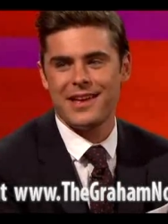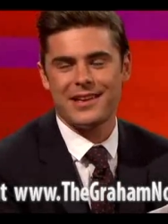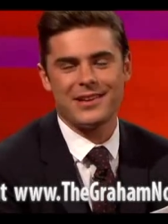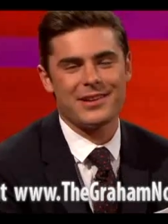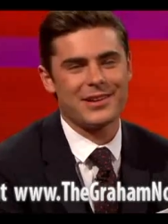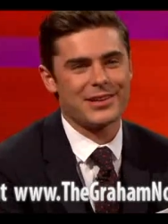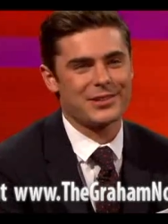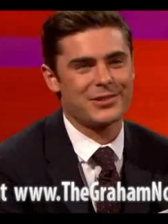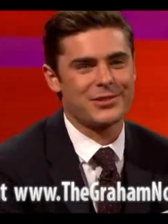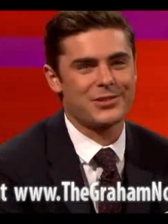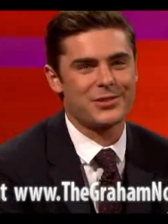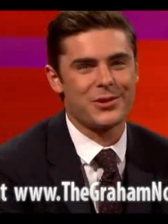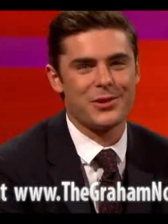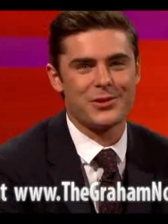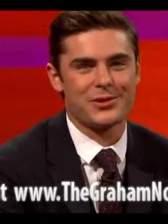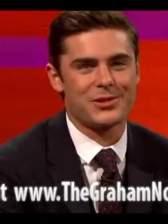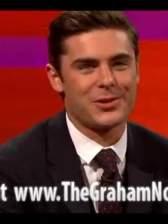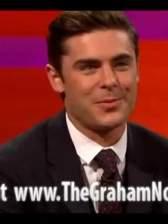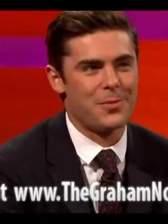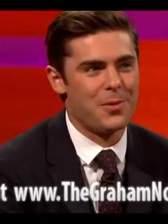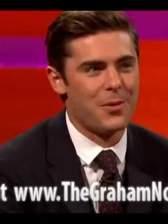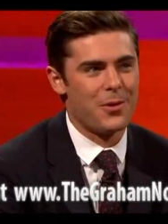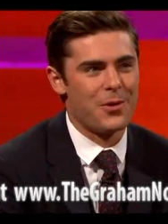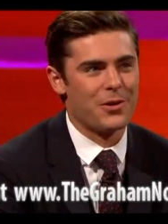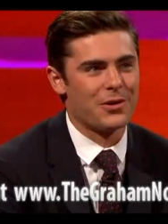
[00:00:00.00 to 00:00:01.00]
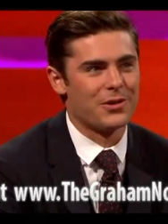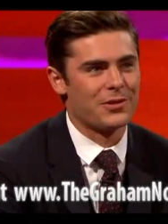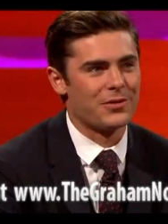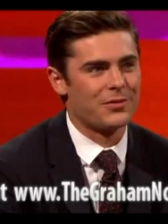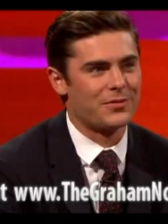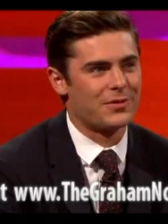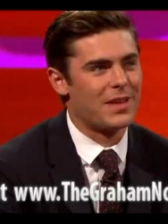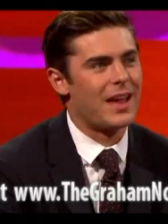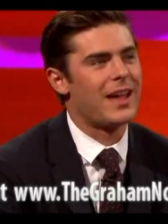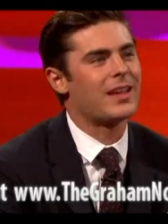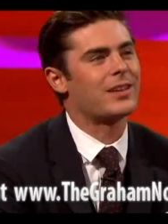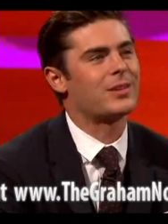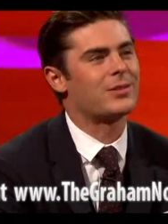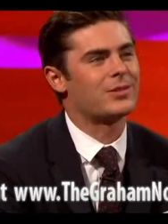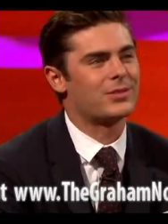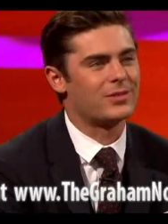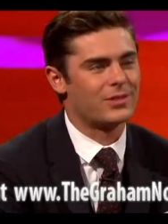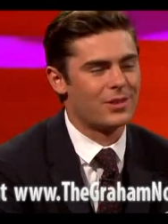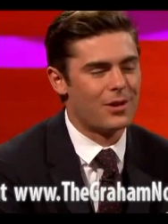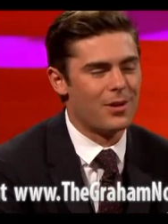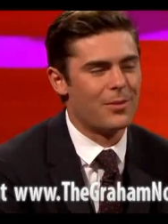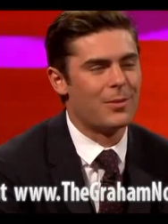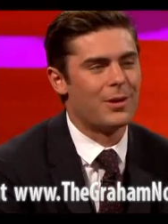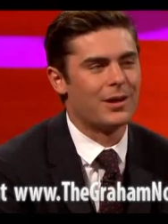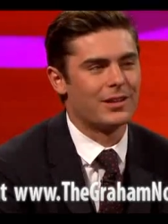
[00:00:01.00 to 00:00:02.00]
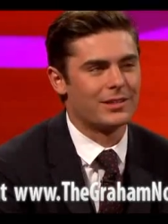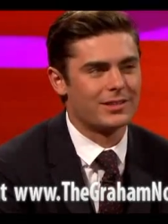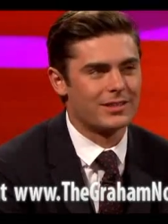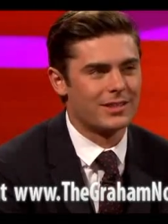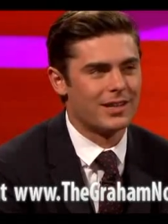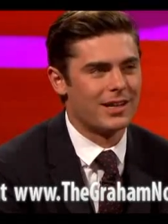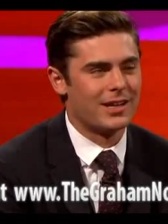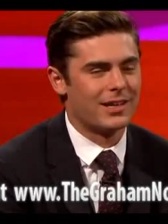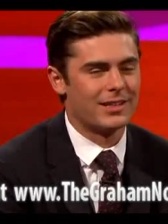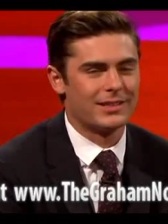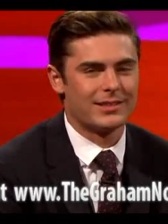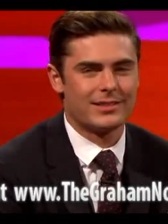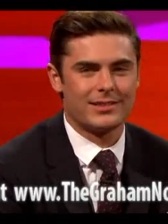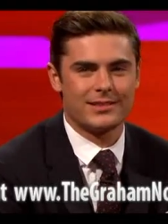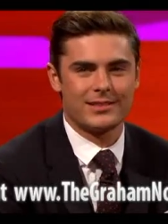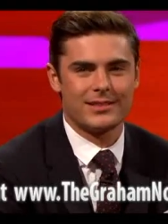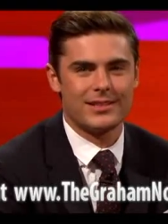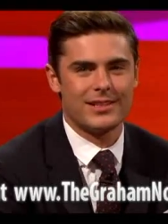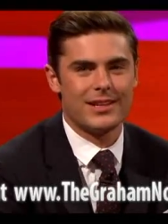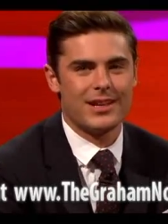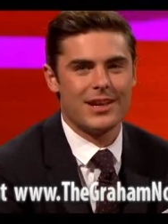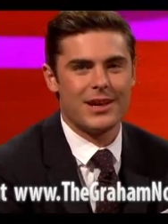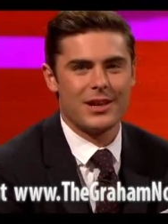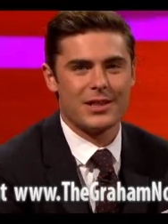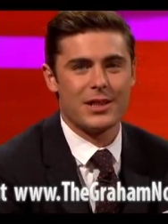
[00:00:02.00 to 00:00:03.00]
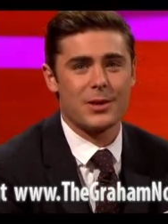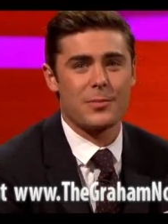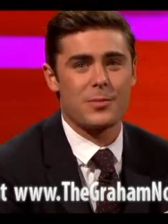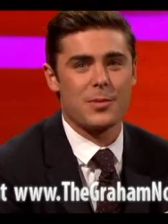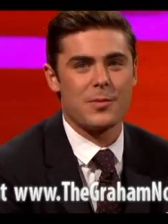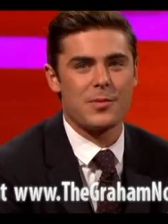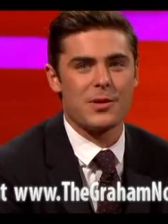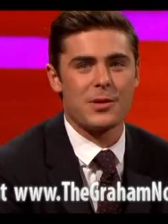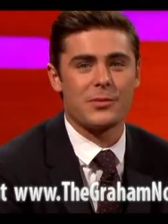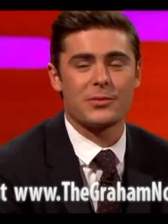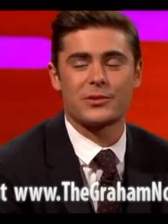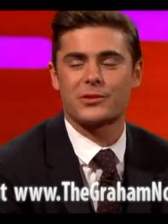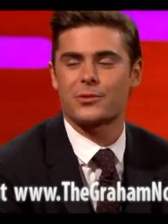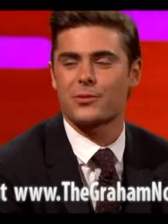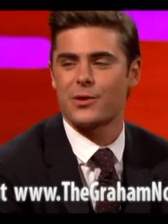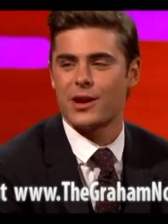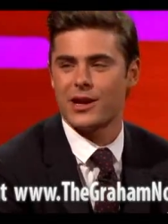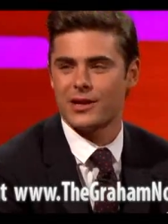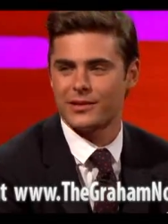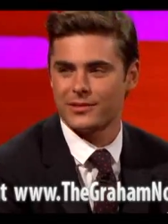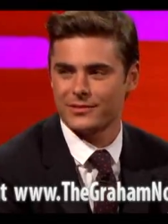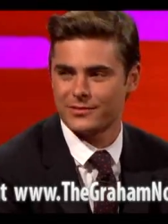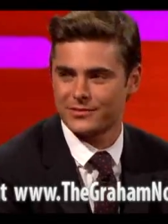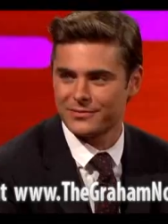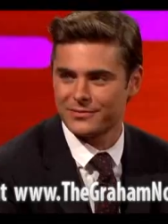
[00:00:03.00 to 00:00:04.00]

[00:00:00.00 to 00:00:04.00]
You're so supportive. Thank you so much, guys. The premiere was great.